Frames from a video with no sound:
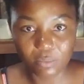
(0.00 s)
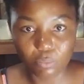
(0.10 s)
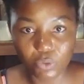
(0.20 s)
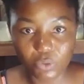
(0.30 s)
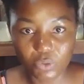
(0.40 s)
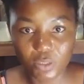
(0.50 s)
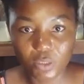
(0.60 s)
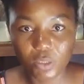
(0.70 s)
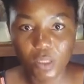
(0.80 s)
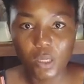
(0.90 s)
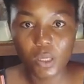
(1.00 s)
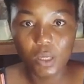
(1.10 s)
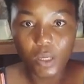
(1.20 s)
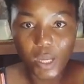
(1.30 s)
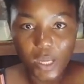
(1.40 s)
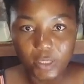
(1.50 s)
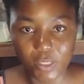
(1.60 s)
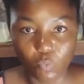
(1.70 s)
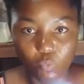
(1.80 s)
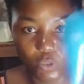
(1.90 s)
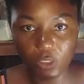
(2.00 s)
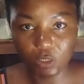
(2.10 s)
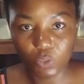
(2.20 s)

bowls and then wooden